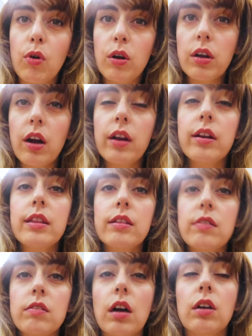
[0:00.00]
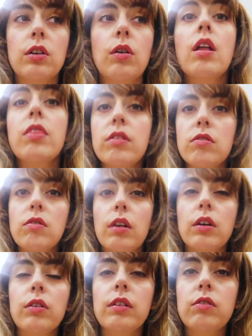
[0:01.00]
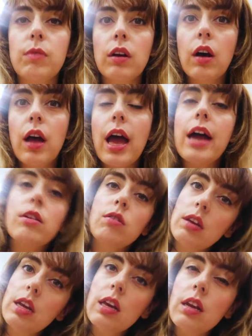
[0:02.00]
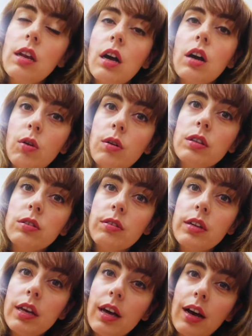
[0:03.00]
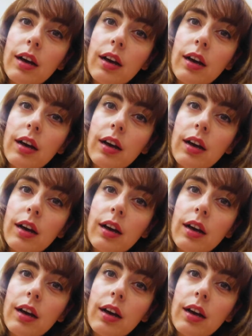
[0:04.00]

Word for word: pork carnitas taco. The struggle is real and you need a corn tortilla.